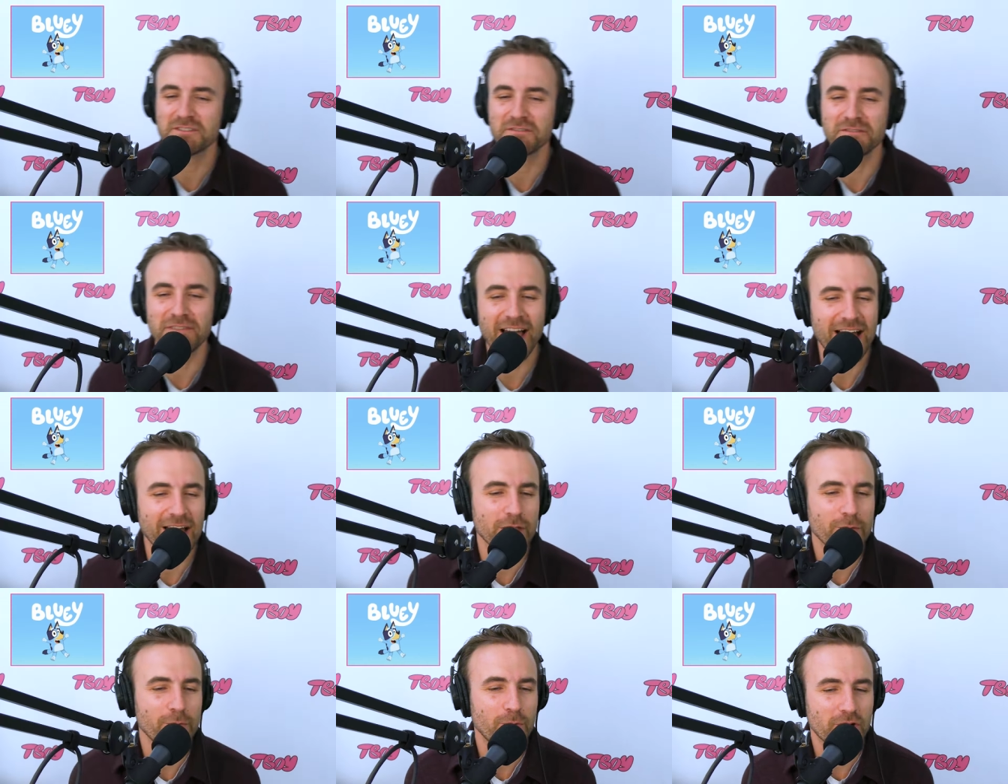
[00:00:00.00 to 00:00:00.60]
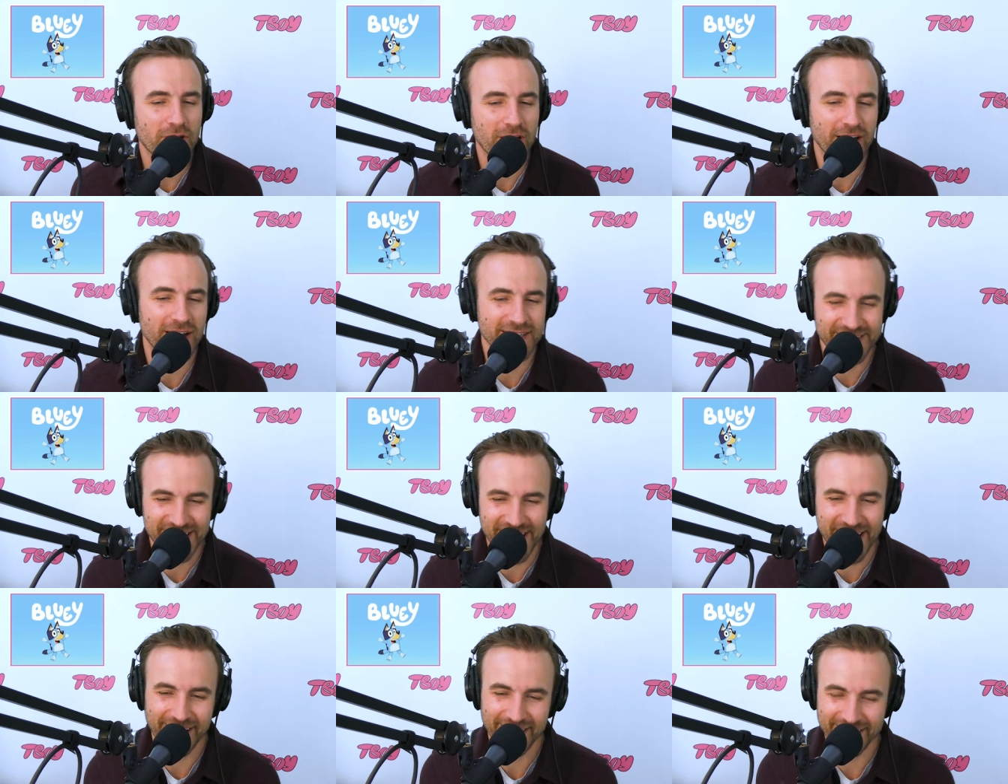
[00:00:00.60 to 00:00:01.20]
valuable
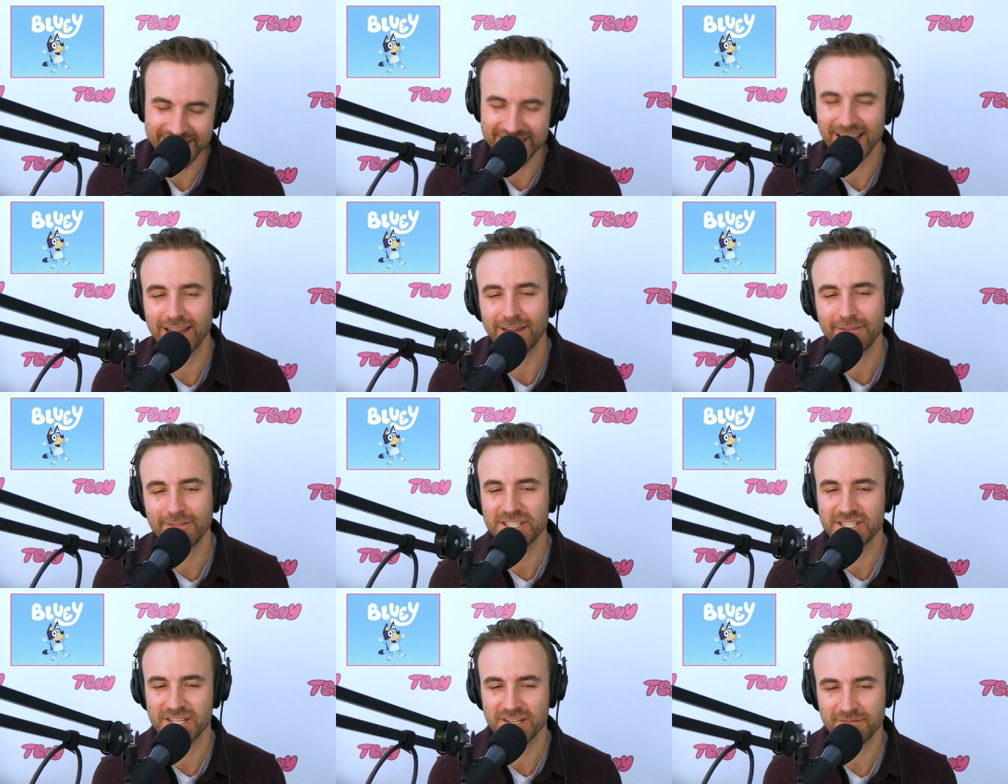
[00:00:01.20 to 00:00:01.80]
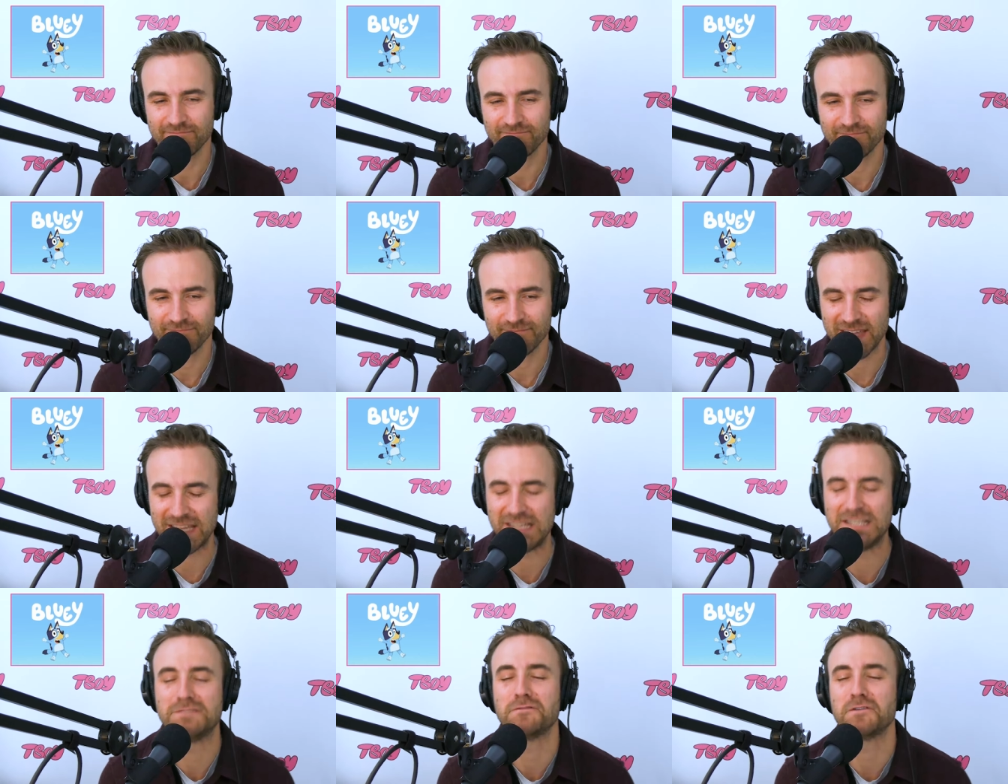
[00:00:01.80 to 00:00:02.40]
content on television
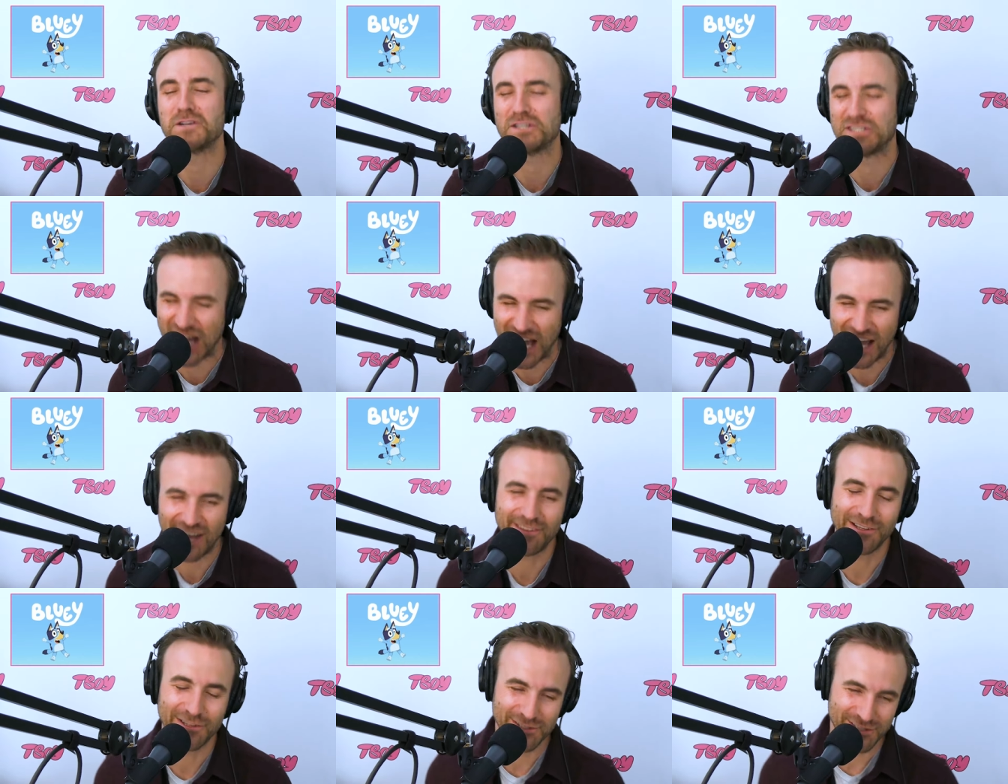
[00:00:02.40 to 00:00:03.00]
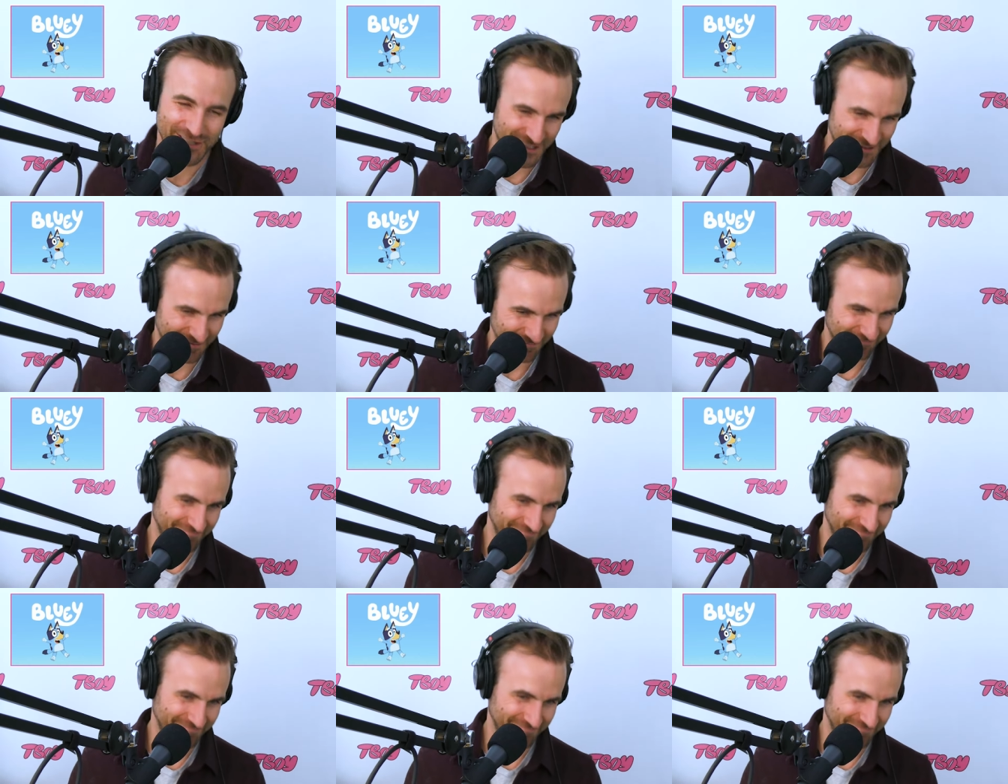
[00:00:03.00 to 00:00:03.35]
is for toddlers.